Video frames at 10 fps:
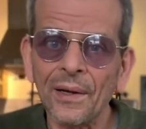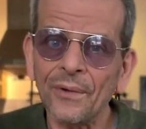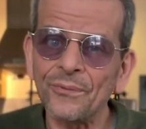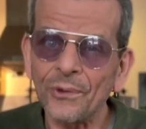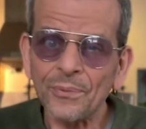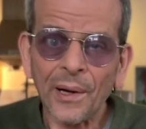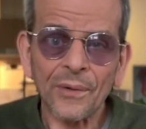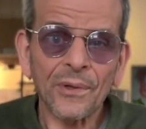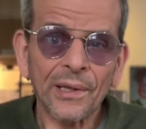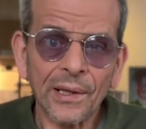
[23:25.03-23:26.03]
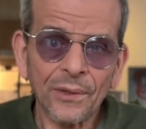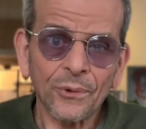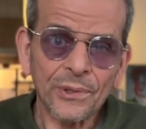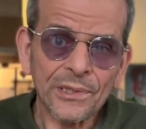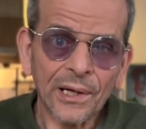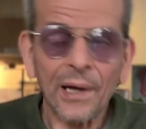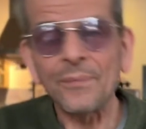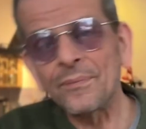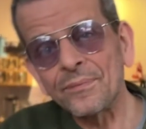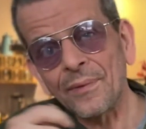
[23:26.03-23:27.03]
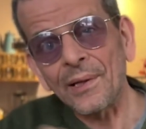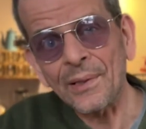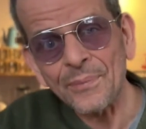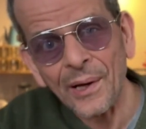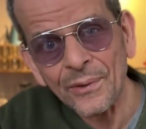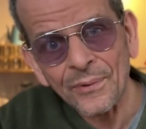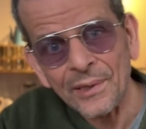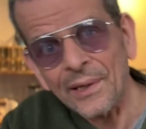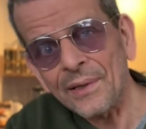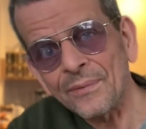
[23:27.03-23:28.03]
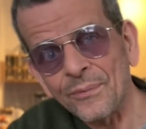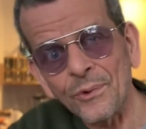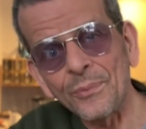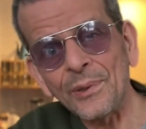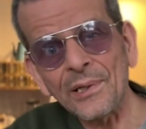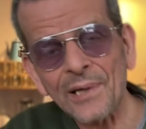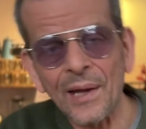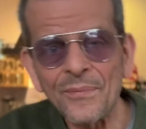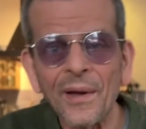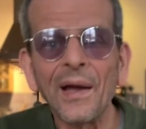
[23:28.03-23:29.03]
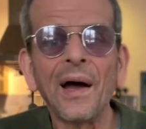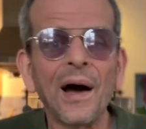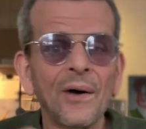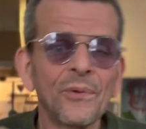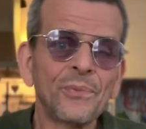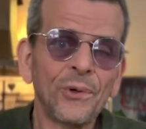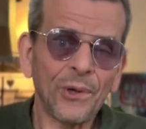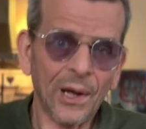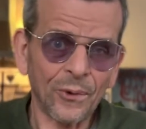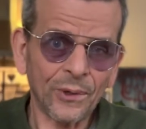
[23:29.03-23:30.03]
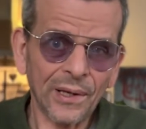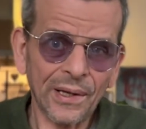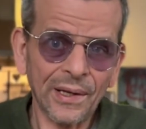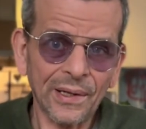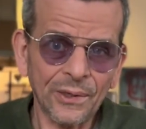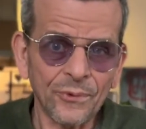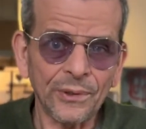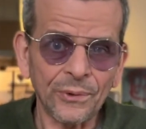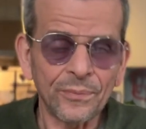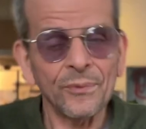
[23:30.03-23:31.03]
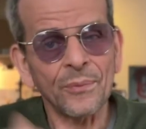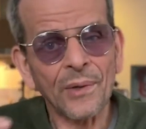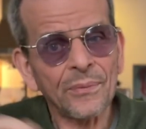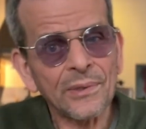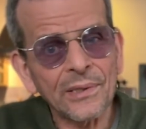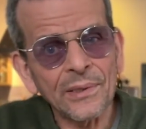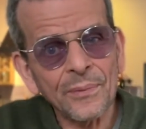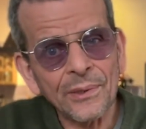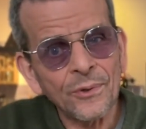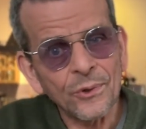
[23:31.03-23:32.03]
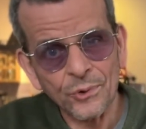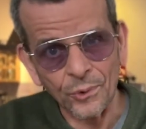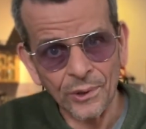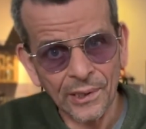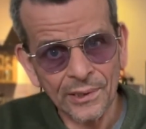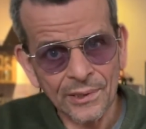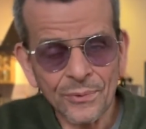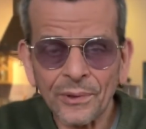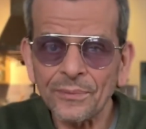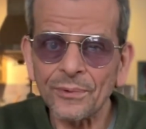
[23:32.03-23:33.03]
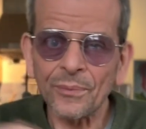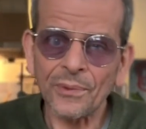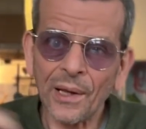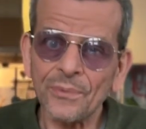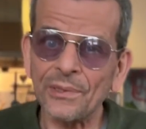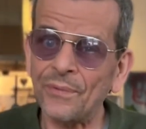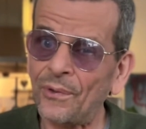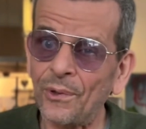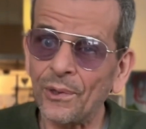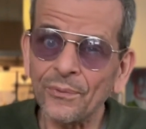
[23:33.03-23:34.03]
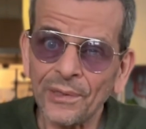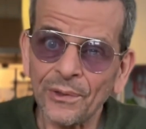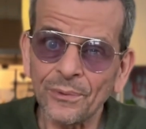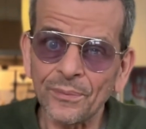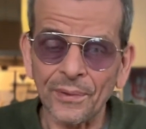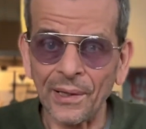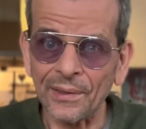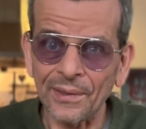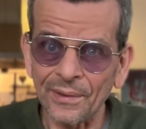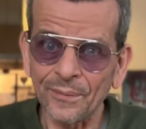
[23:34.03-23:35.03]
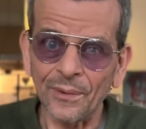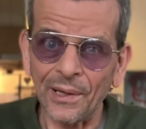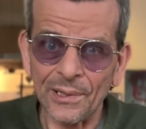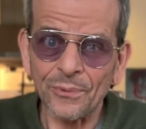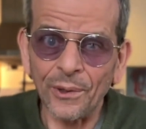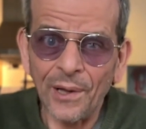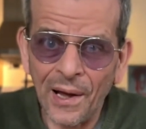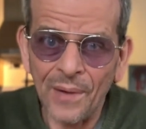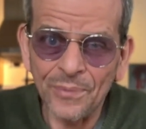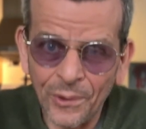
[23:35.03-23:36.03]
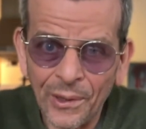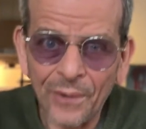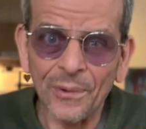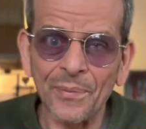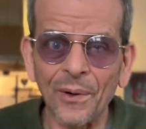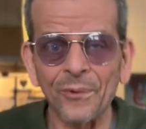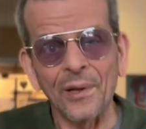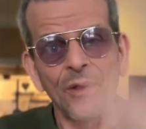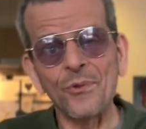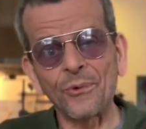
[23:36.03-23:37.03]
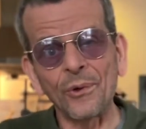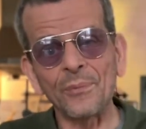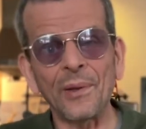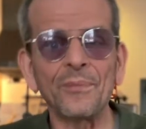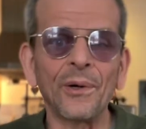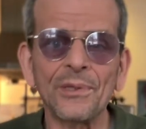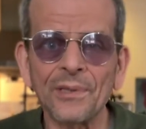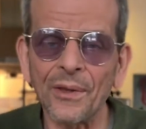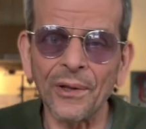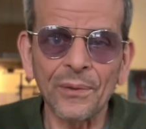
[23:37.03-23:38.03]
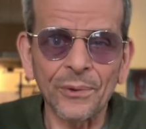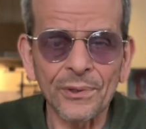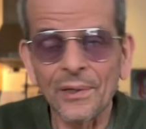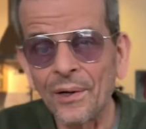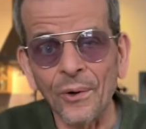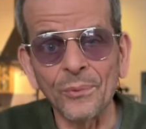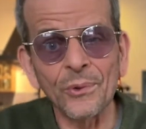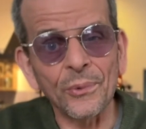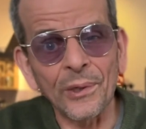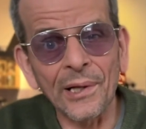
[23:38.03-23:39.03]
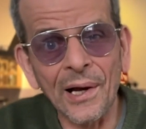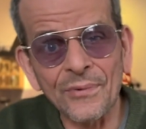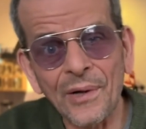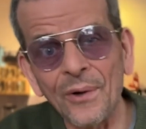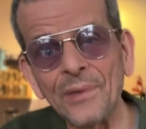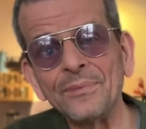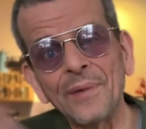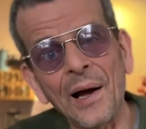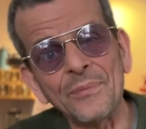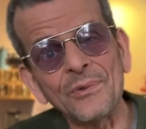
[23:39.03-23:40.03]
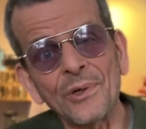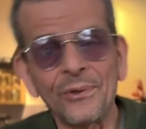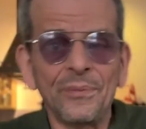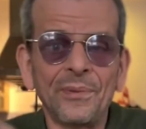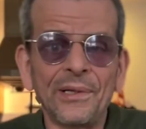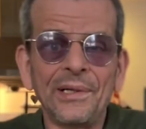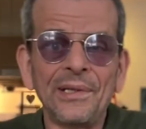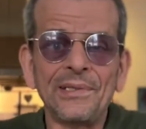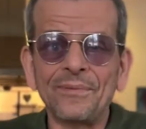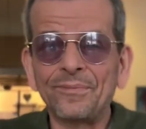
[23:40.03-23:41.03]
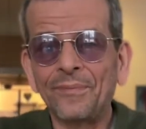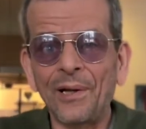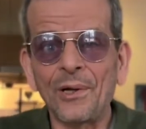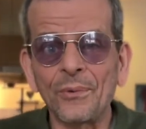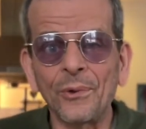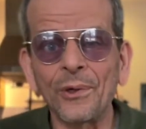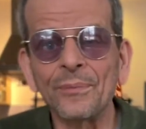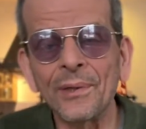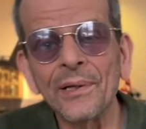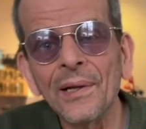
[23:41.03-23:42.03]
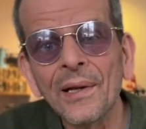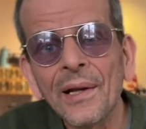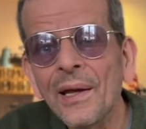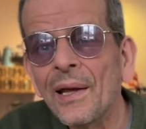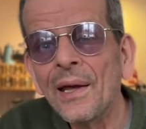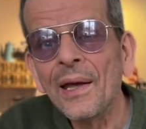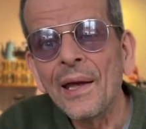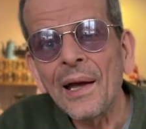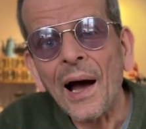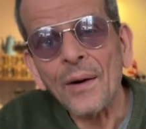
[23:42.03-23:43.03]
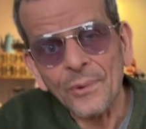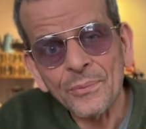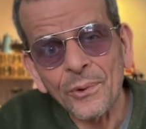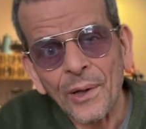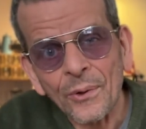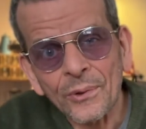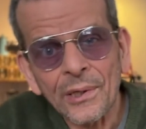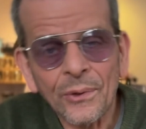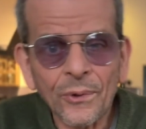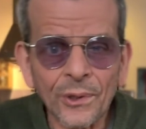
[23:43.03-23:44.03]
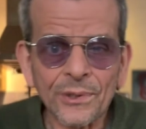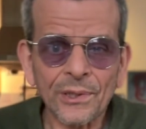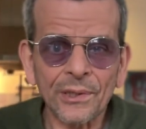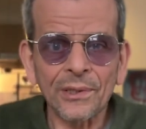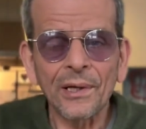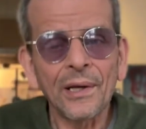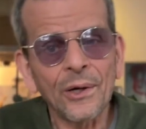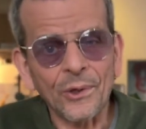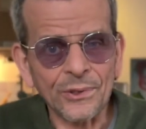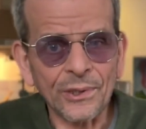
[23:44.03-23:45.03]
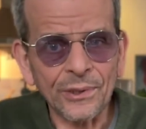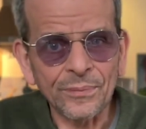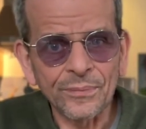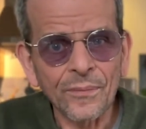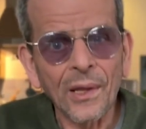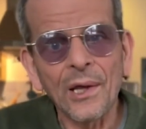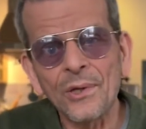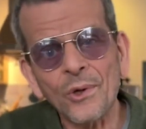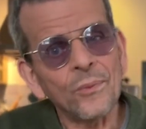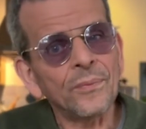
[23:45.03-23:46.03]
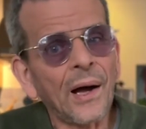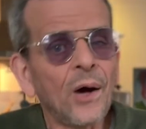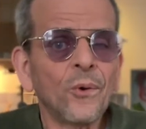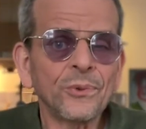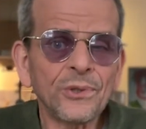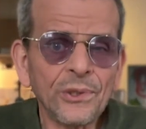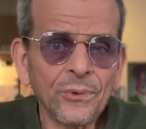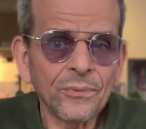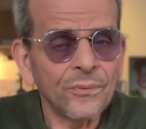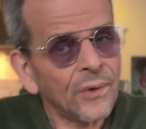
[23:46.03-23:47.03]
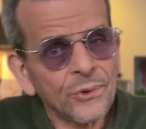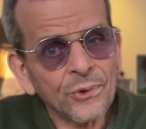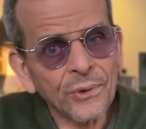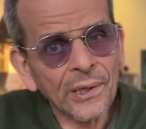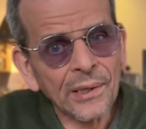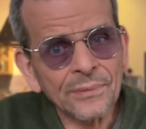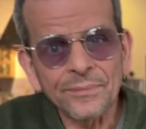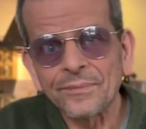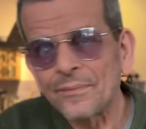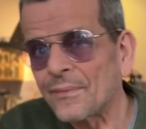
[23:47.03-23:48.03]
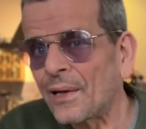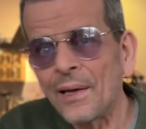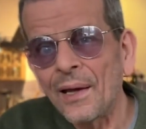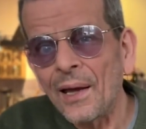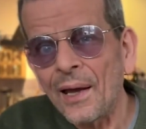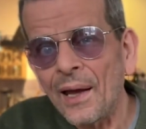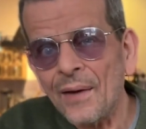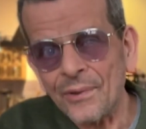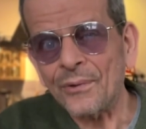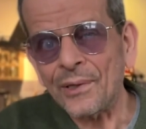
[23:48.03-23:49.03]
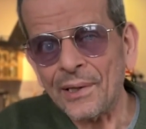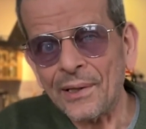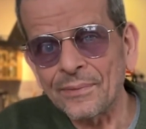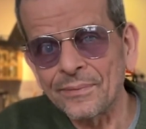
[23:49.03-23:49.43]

first part of the day, US time, late part of the day, European time, I will put out a new video. Sometimes it's a little bit shorter like this one. Sometimes it's a very long video, like the last one I put out about throwing big pots. I think it was almost 1.5 hours. I'm sorry, but it is a lot of work, but I will put out new content constantly. So I hope to see you very soon again. Have a great day.